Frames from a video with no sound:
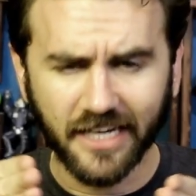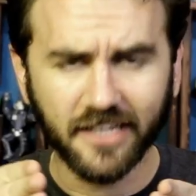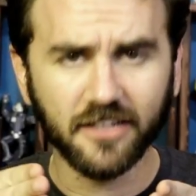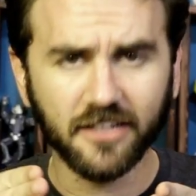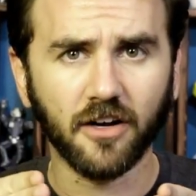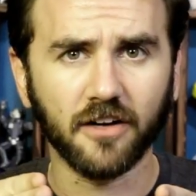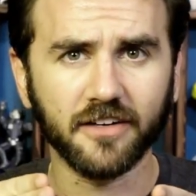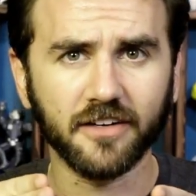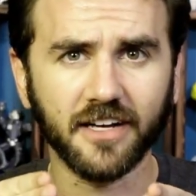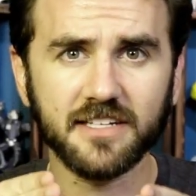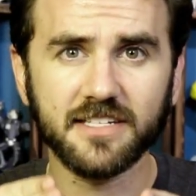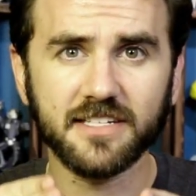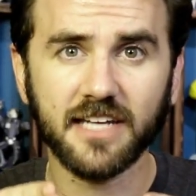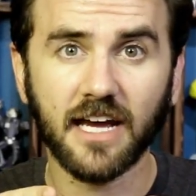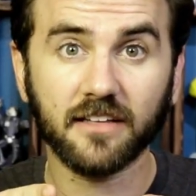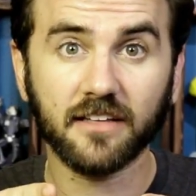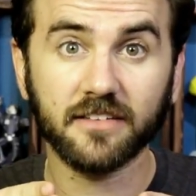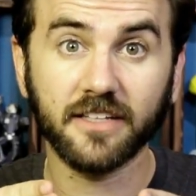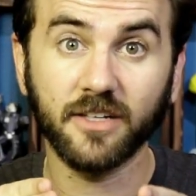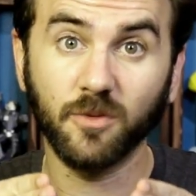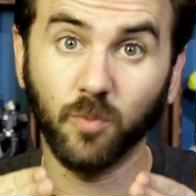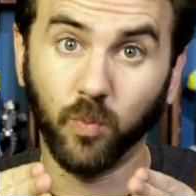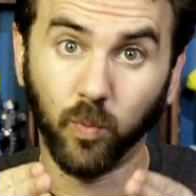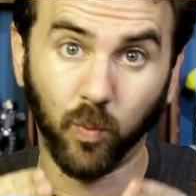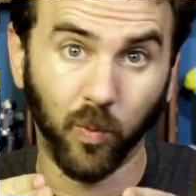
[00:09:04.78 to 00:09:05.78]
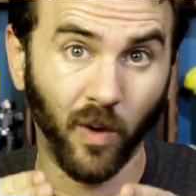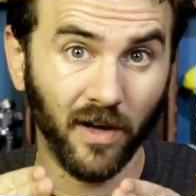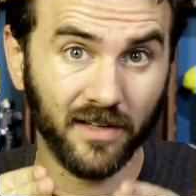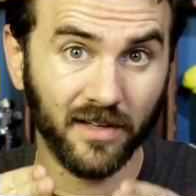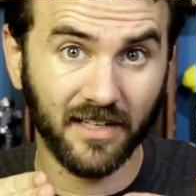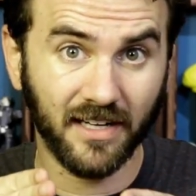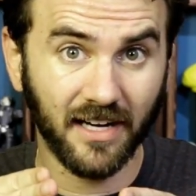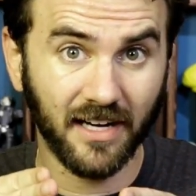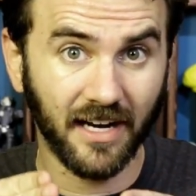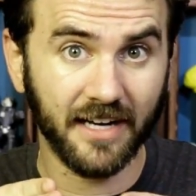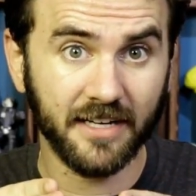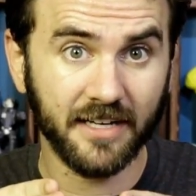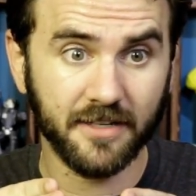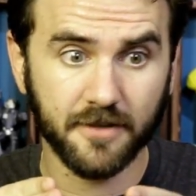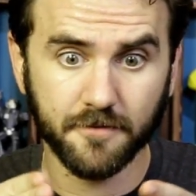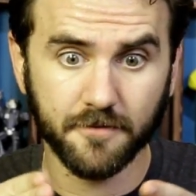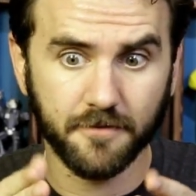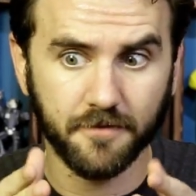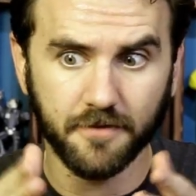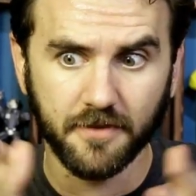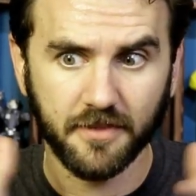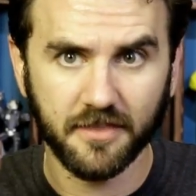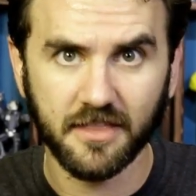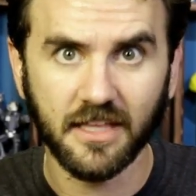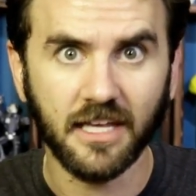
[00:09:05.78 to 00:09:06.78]
in on exactly what kind of
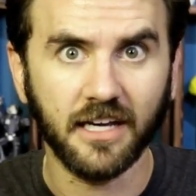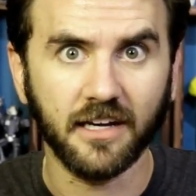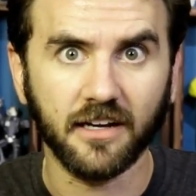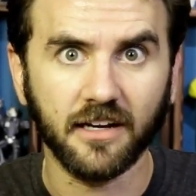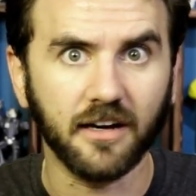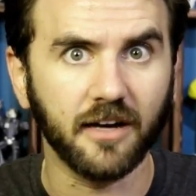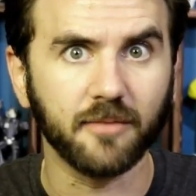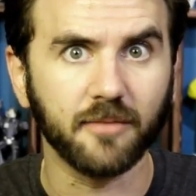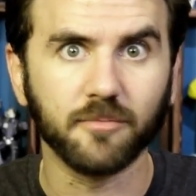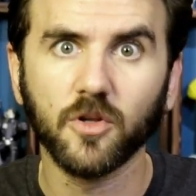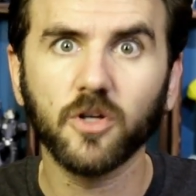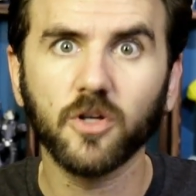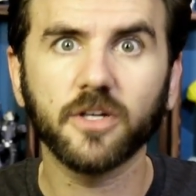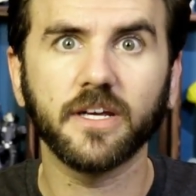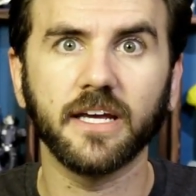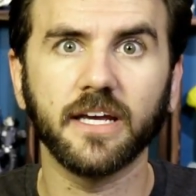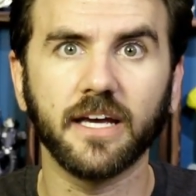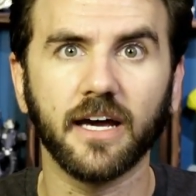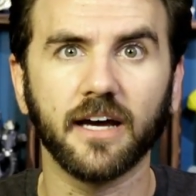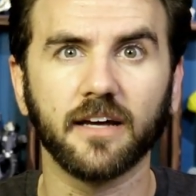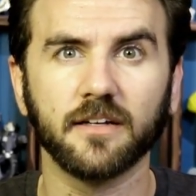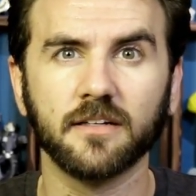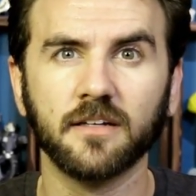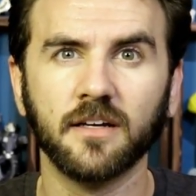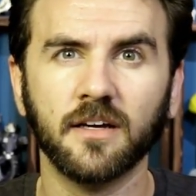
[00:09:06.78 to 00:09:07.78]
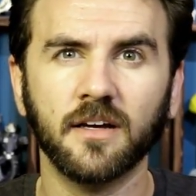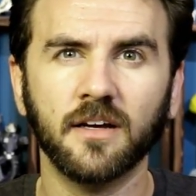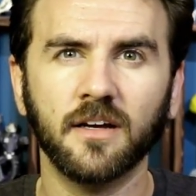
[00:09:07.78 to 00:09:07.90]
thing I'm looking at.